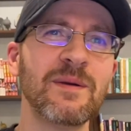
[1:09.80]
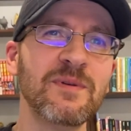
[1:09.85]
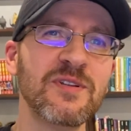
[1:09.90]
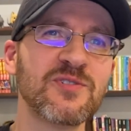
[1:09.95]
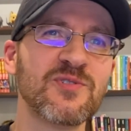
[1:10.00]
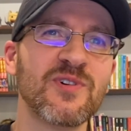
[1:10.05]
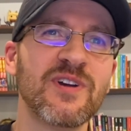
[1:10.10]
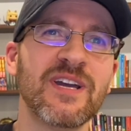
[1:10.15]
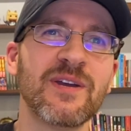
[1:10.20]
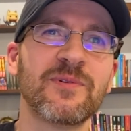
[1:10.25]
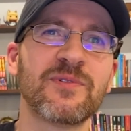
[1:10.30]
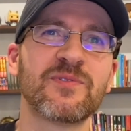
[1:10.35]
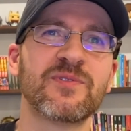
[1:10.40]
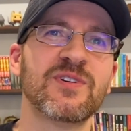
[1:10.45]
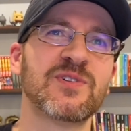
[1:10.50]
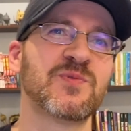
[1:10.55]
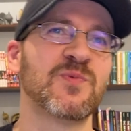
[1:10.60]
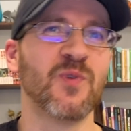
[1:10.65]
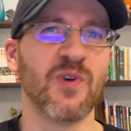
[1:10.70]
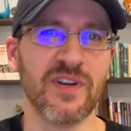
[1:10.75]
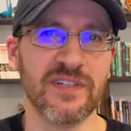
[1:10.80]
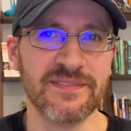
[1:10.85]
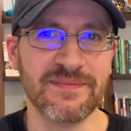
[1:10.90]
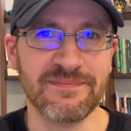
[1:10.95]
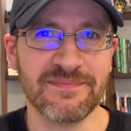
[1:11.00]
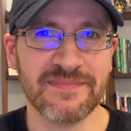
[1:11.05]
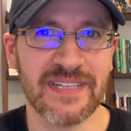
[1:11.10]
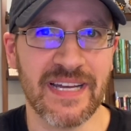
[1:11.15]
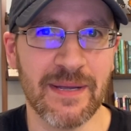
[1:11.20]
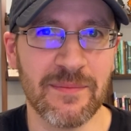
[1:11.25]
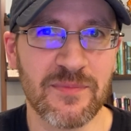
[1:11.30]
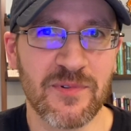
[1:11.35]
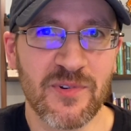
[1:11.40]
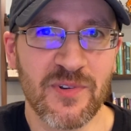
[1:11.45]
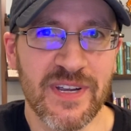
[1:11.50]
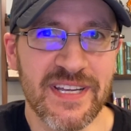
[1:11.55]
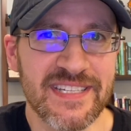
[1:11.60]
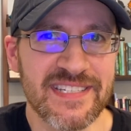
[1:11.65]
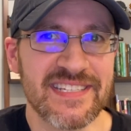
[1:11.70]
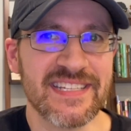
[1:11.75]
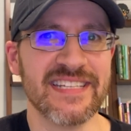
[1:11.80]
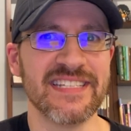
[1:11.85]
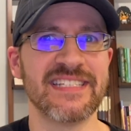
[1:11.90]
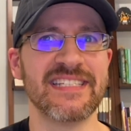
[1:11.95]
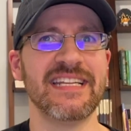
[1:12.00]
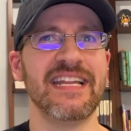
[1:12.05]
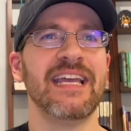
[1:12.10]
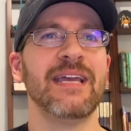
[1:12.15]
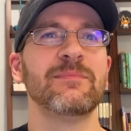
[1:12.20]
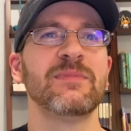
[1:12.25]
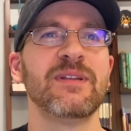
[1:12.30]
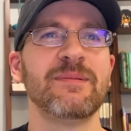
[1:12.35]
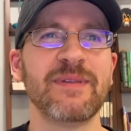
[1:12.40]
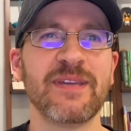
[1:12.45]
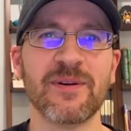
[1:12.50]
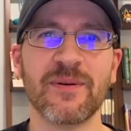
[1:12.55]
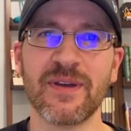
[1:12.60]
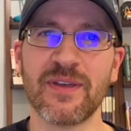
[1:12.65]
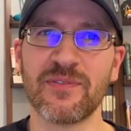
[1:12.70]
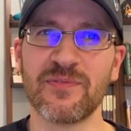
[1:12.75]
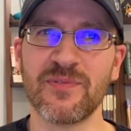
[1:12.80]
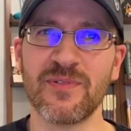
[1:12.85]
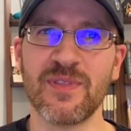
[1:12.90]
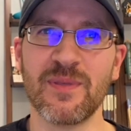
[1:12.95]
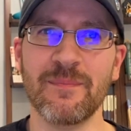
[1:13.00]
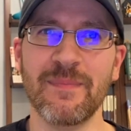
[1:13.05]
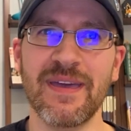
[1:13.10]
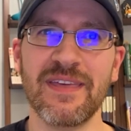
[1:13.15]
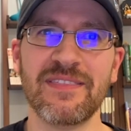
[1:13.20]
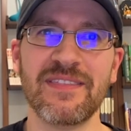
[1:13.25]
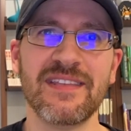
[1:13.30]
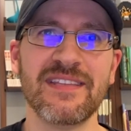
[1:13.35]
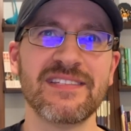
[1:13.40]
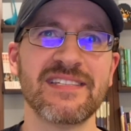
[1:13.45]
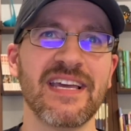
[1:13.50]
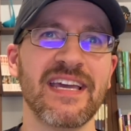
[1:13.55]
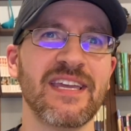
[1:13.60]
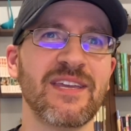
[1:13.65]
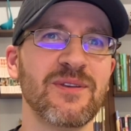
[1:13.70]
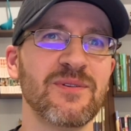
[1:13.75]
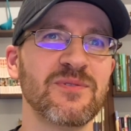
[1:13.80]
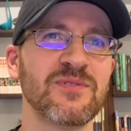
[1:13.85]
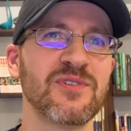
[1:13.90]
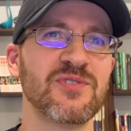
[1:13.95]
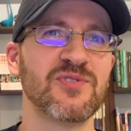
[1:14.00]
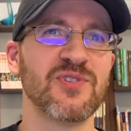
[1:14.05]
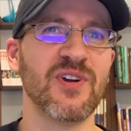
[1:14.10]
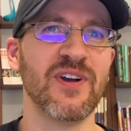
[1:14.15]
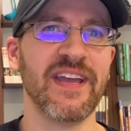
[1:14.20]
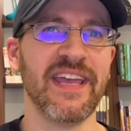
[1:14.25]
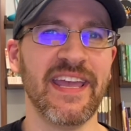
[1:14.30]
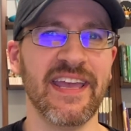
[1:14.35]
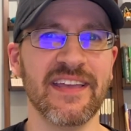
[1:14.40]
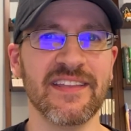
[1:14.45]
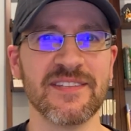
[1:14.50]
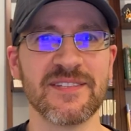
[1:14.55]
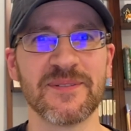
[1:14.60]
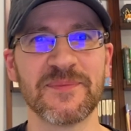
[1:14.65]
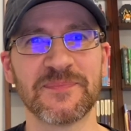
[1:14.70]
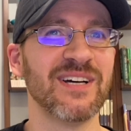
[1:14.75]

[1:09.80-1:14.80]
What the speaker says: to Drawing with Chris Wharton. I'm Chris, and today I'm going to be going through the methods I use to draw hands.